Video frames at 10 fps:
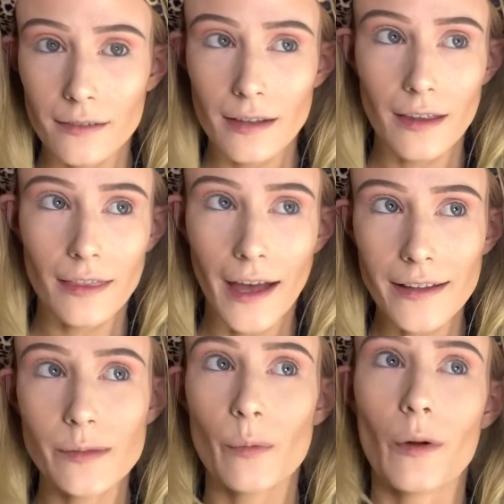
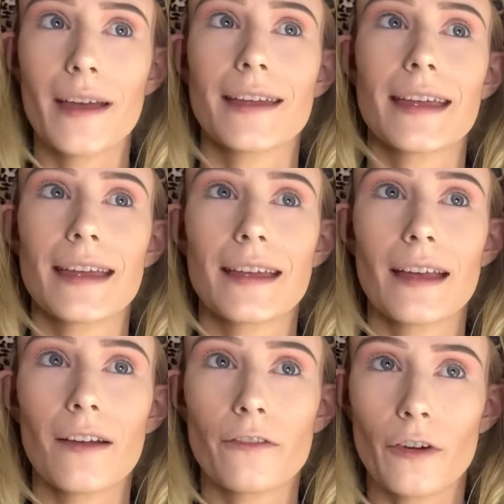That's what,
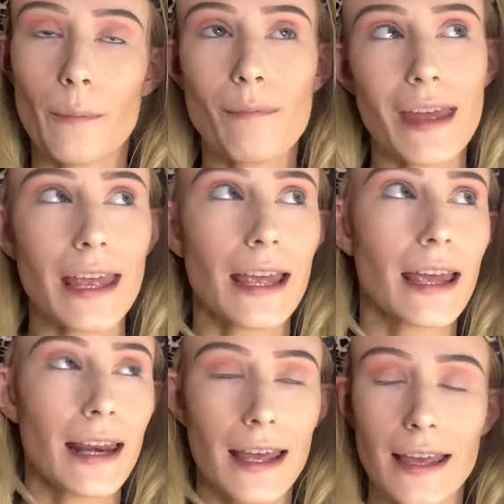for me,
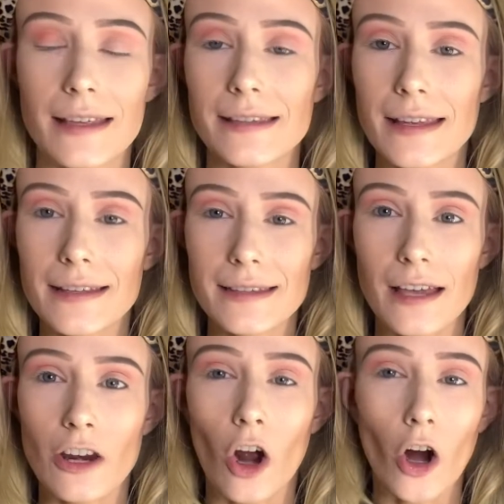it is. It's
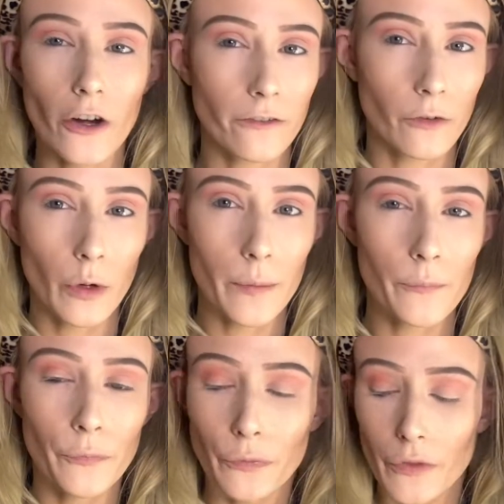an art form.
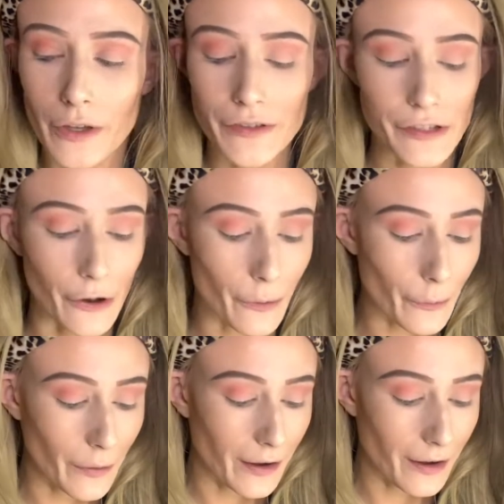
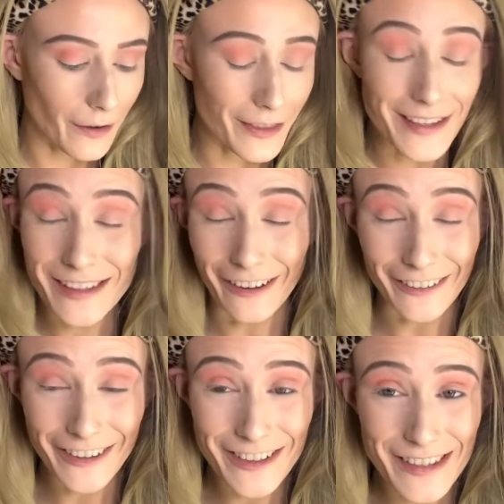So these
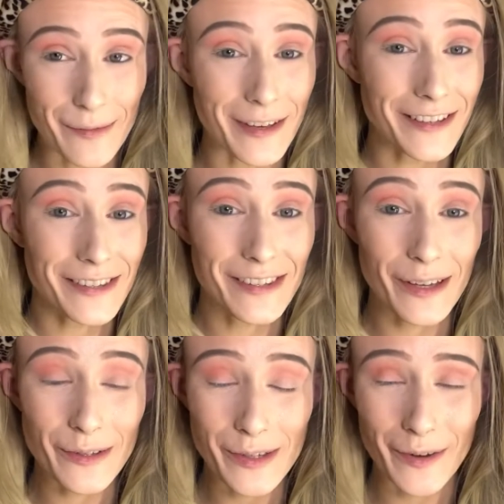colors get me
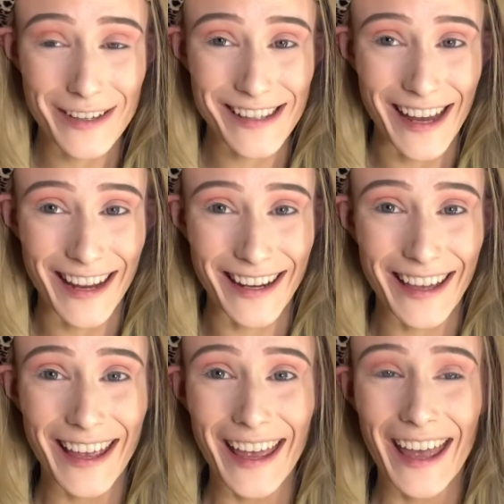so excited,
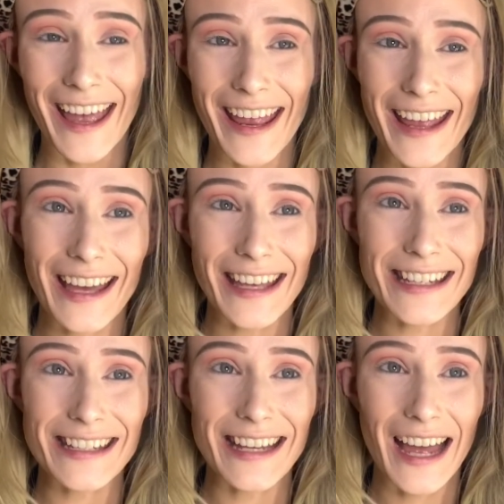and